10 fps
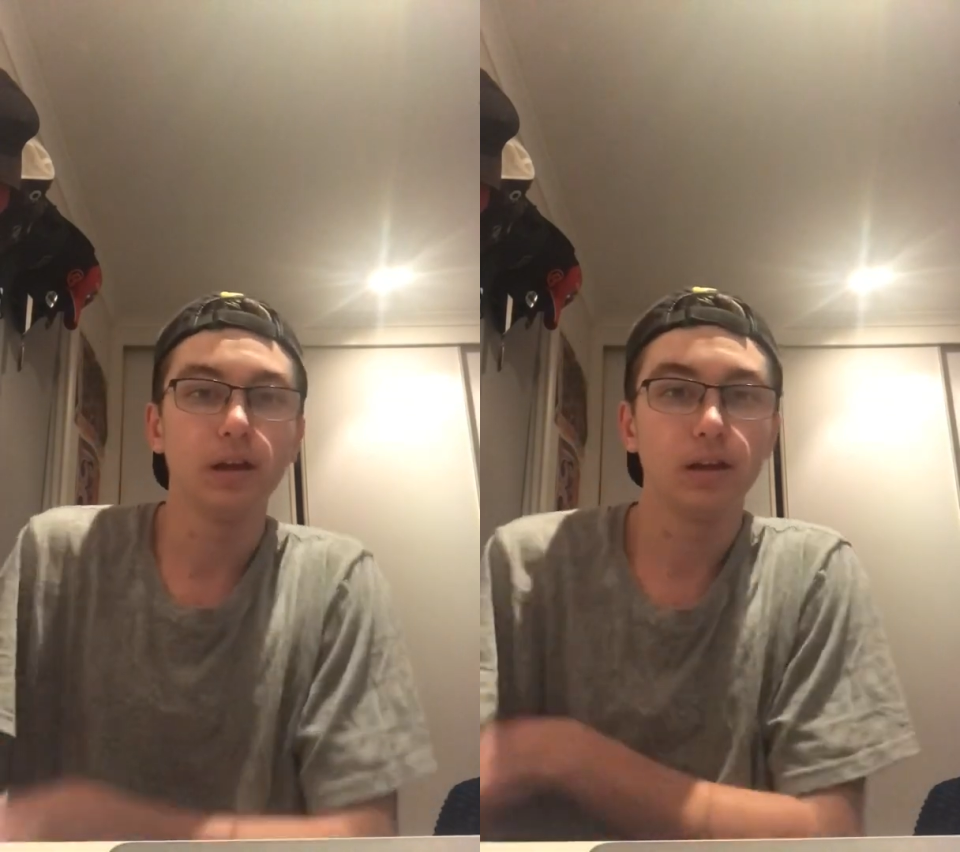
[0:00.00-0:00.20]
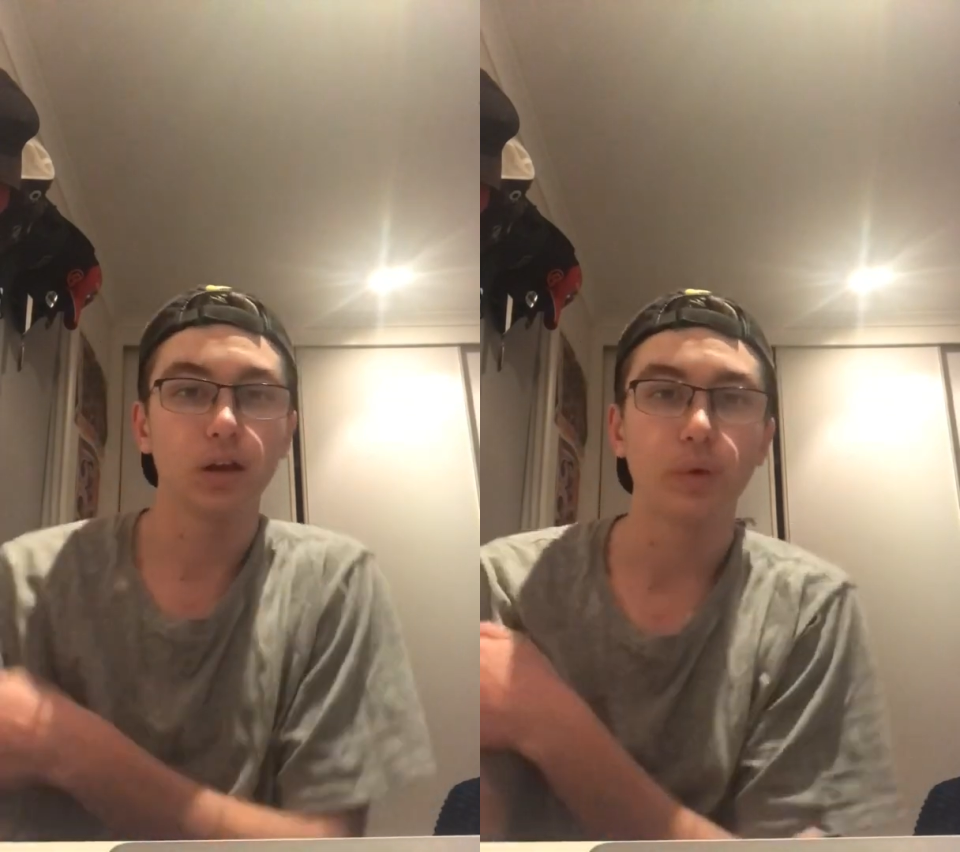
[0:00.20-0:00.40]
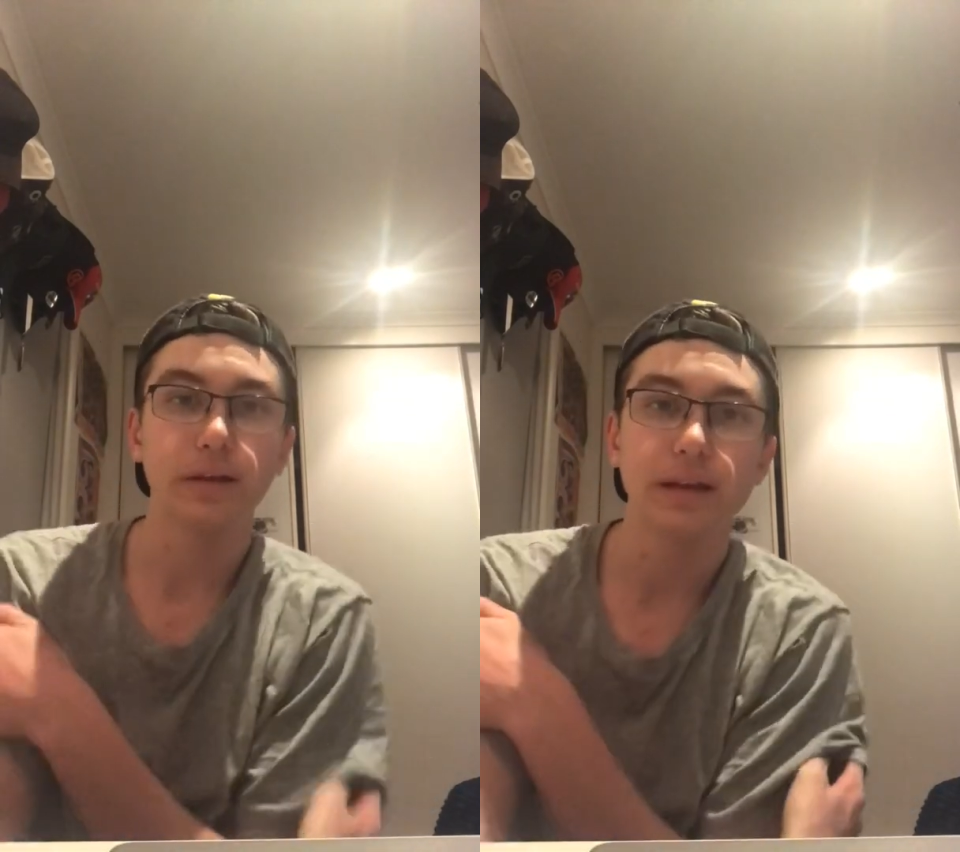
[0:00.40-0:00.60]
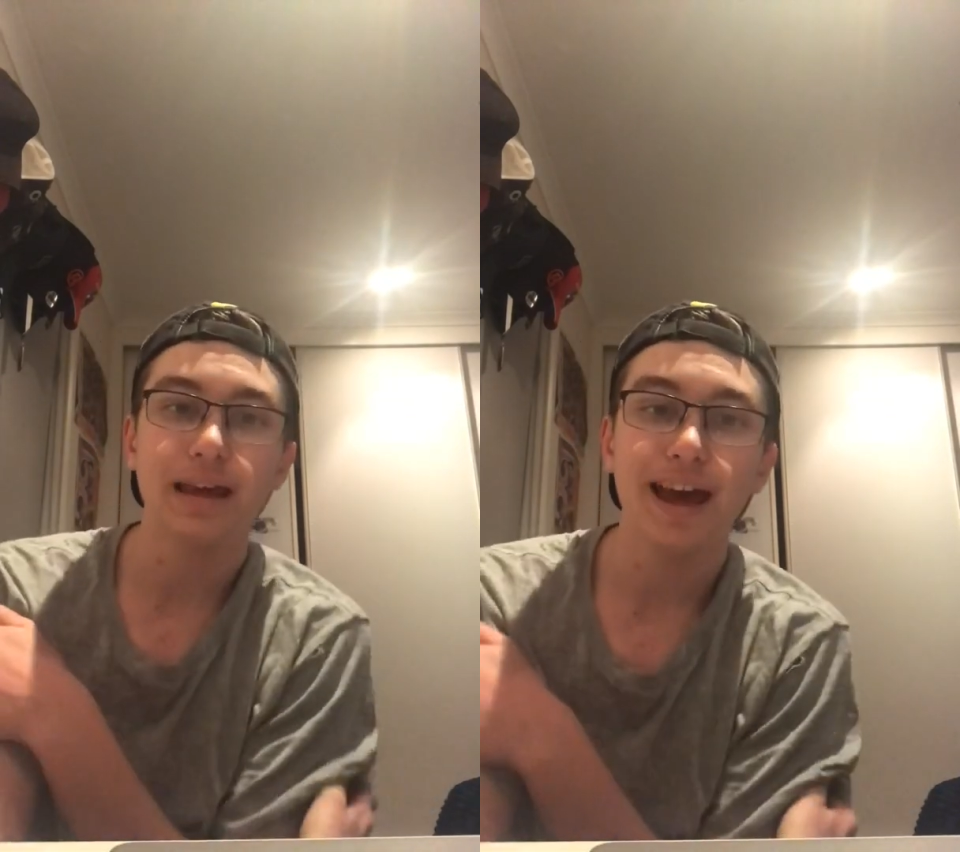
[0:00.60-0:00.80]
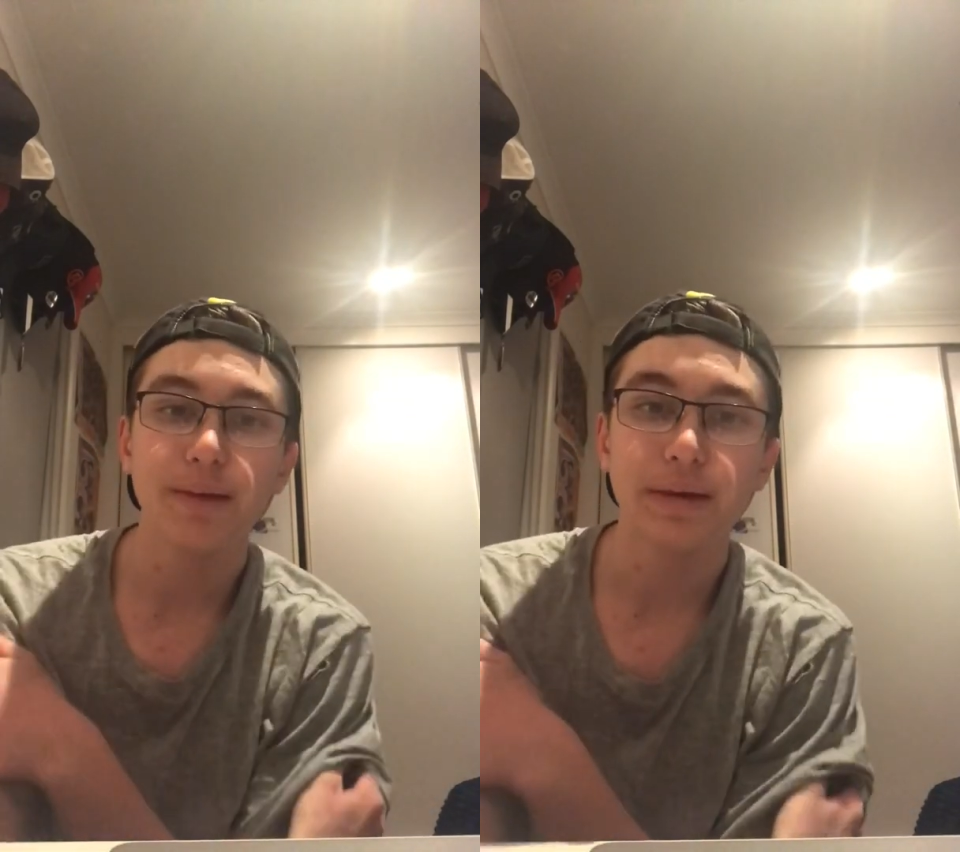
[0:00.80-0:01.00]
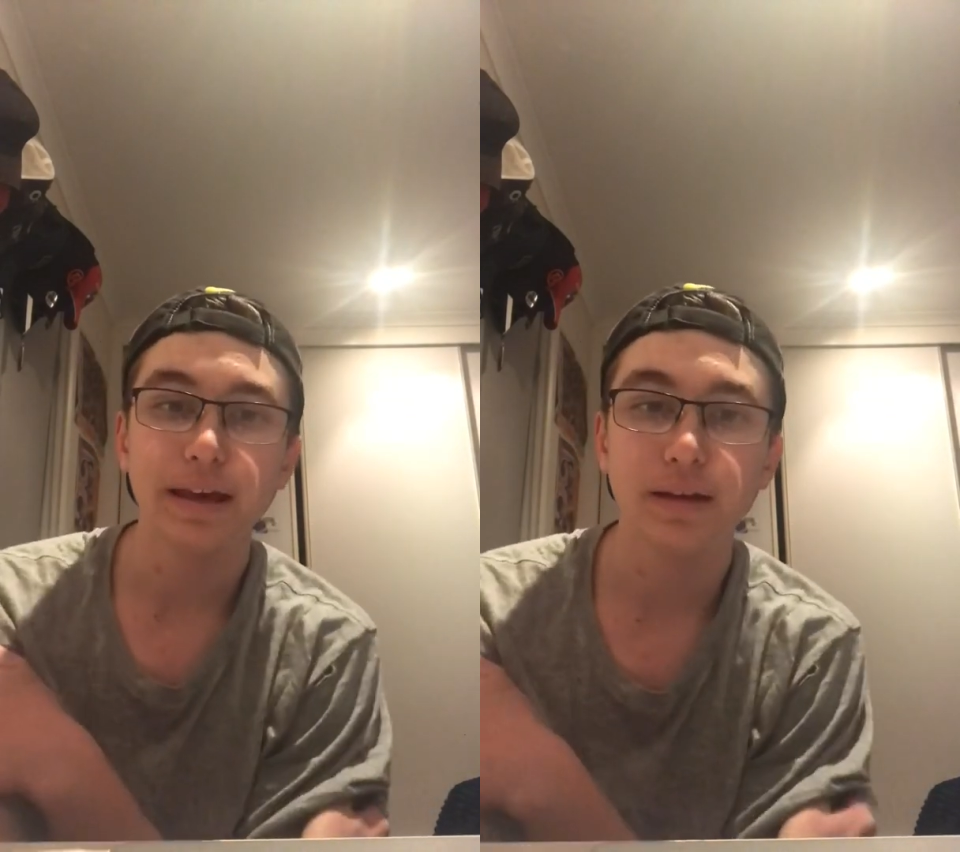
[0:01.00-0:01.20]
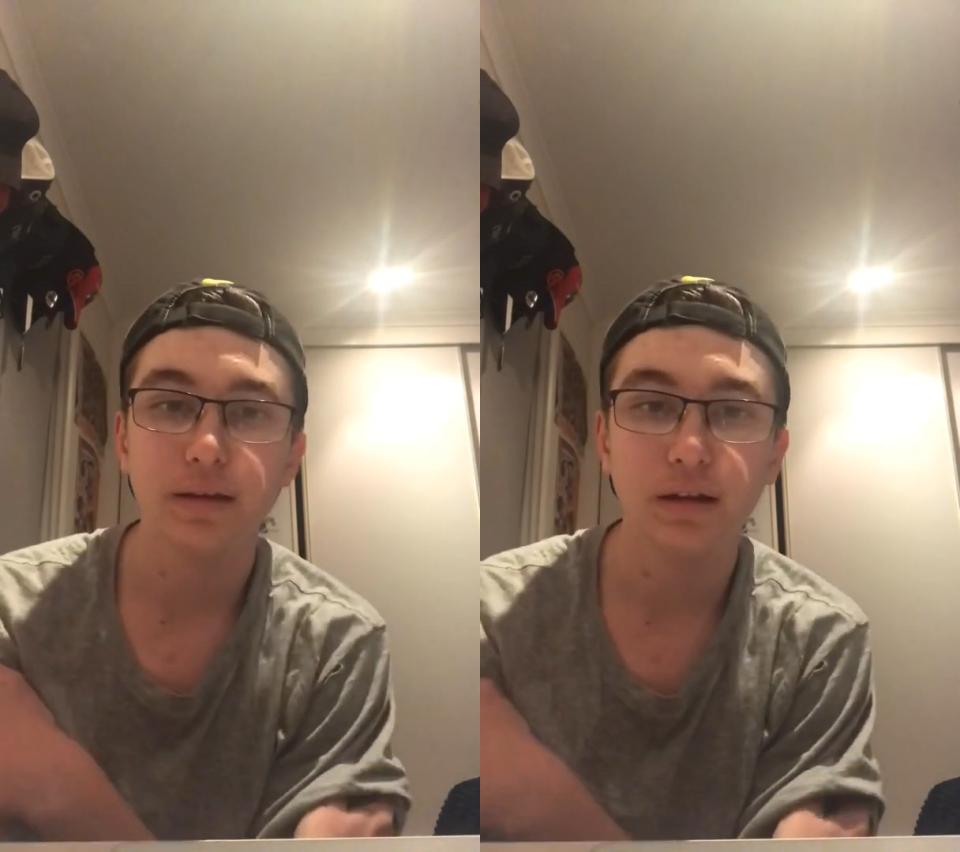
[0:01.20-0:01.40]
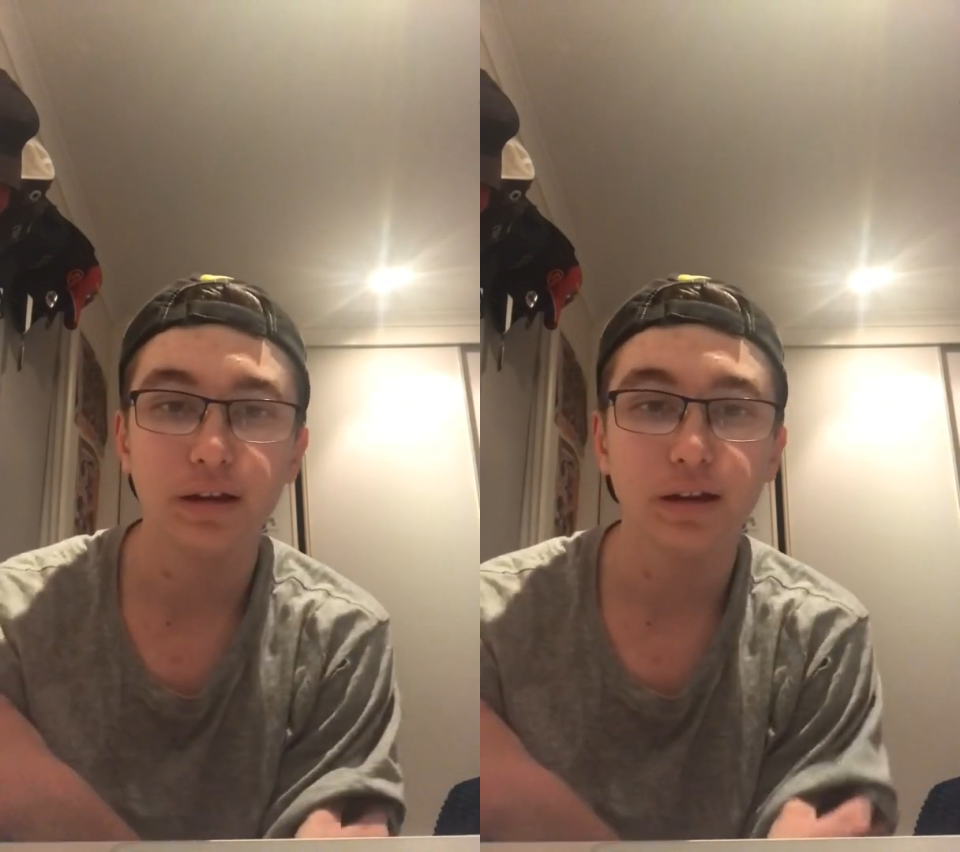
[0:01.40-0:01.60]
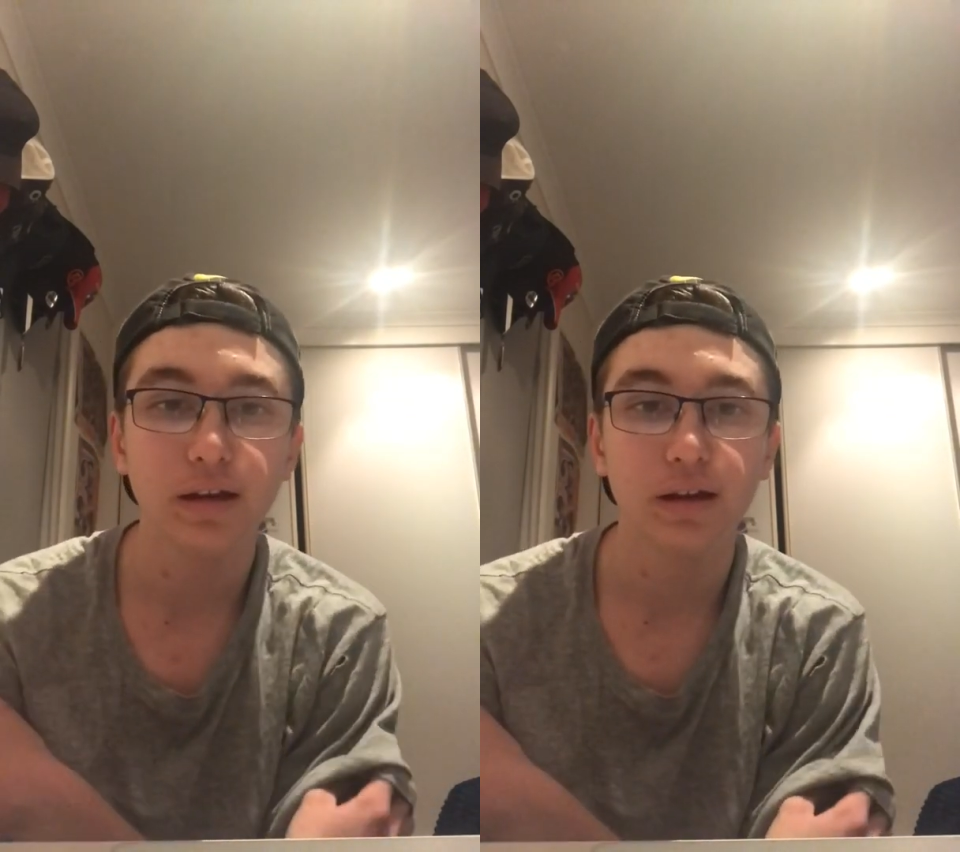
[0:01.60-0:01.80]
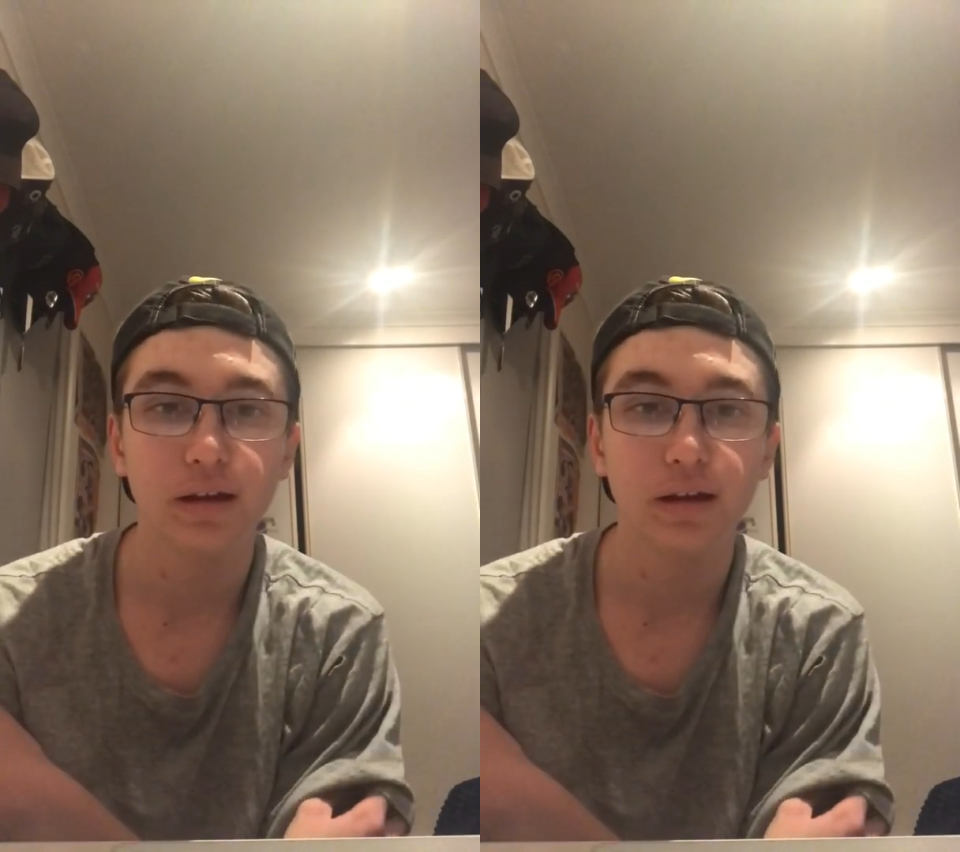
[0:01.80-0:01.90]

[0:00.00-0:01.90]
So it's a game in Sydney.